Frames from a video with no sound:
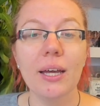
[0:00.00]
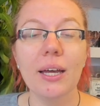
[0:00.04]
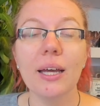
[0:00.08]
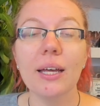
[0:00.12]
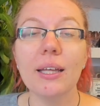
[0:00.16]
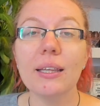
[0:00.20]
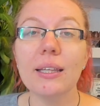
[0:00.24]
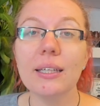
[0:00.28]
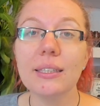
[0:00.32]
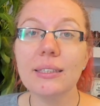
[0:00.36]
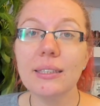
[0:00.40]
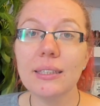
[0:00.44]

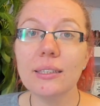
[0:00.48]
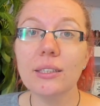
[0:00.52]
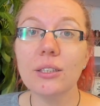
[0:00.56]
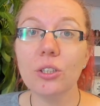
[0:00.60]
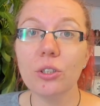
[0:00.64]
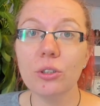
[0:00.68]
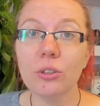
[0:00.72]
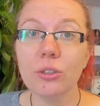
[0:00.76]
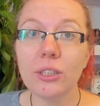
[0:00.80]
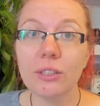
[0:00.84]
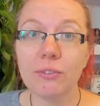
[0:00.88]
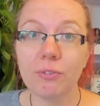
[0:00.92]
This is
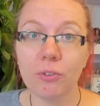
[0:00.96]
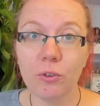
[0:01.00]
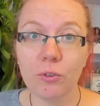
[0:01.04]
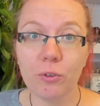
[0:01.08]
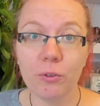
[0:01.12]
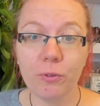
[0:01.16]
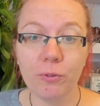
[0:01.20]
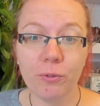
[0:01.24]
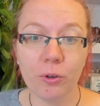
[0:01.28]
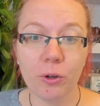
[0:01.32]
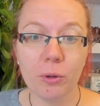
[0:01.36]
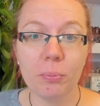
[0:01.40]
useful
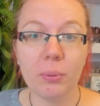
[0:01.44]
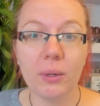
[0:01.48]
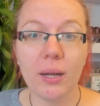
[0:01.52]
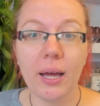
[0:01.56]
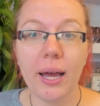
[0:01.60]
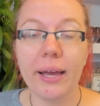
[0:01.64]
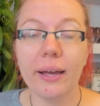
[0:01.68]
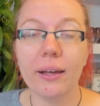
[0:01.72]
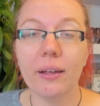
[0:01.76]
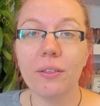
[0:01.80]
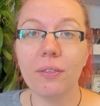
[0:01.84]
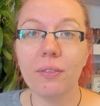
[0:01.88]
for
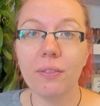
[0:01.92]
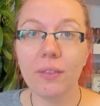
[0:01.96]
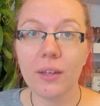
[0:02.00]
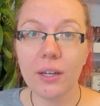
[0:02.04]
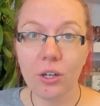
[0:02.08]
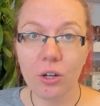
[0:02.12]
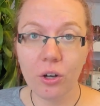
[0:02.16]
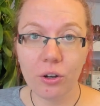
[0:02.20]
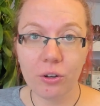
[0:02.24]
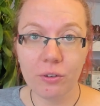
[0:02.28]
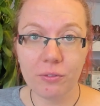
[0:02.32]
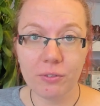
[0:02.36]
applying
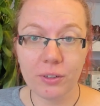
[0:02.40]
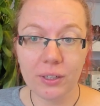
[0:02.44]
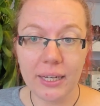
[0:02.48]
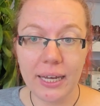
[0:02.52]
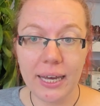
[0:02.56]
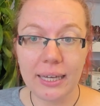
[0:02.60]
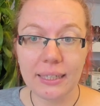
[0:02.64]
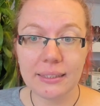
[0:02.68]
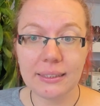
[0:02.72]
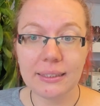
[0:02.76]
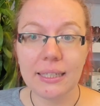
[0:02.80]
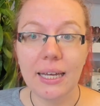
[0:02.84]
thin
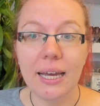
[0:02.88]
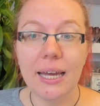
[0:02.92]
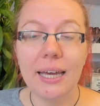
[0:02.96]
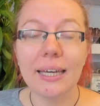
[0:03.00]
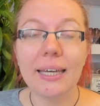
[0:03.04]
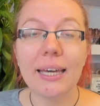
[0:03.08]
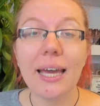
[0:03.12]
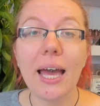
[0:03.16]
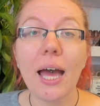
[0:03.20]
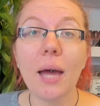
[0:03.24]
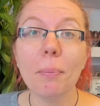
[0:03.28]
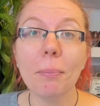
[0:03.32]
overlays,
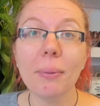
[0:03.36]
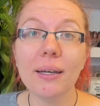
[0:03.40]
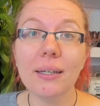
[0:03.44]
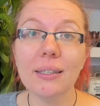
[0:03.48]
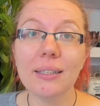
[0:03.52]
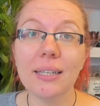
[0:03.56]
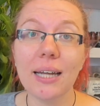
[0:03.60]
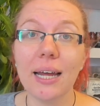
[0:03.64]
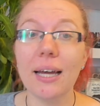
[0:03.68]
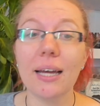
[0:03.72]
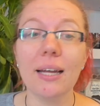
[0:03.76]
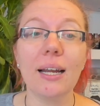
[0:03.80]
capping
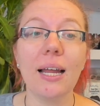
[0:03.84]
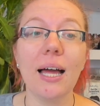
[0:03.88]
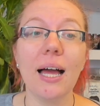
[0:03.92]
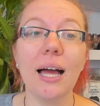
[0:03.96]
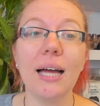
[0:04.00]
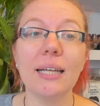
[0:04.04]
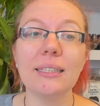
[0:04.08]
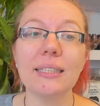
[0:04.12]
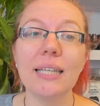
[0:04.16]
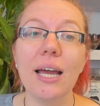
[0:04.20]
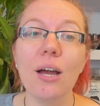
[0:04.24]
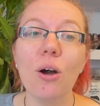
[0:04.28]
nail
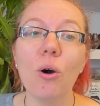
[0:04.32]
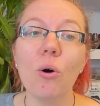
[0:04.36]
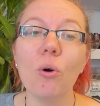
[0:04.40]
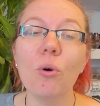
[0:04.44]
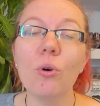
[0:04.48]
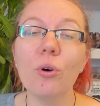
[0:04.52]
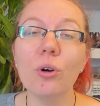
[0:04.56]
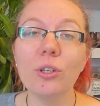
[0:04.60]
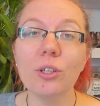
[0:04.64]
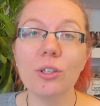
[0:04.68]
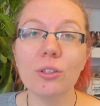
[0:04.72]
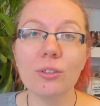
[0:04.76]
art,
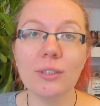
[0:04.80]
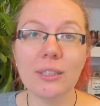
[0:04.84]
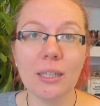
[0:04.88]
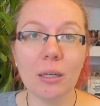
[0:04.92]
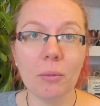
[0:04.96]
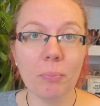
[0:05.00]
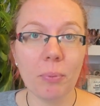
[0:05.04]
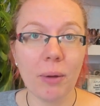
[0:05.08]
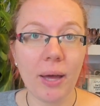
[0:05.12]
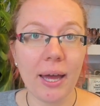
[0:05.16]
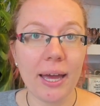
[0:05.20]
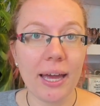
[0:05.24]
or
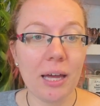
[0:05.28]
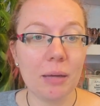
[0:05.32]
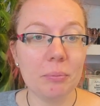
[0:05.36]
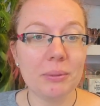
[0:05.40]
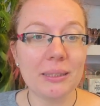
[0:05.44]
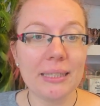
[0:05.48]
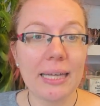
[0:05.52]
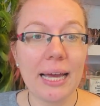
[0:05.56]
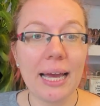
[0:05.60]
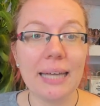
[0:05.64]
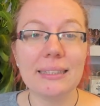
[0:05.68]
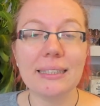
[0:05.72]
using
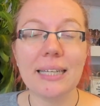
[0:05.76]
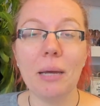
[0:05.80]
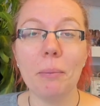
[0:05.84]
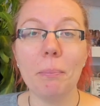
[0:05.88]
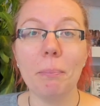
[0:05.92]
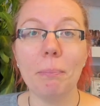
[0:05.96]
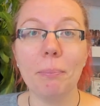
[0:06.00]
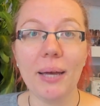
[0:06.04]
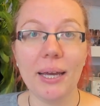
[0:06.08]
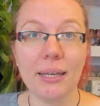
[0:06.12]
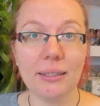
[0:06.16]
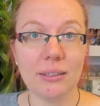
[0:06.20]
biabs as a
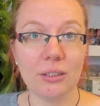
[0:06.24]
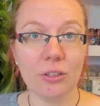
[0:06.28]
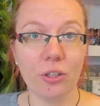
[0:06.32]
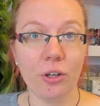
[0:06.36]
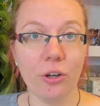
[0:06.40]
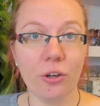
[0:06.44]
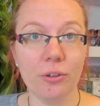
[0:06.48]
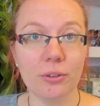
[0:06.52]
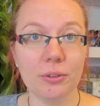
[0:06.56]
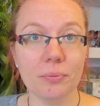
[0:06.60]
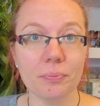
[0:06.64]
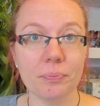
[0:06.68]
base
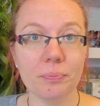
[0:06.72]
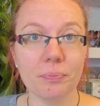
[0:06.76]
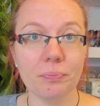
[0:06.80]
coat.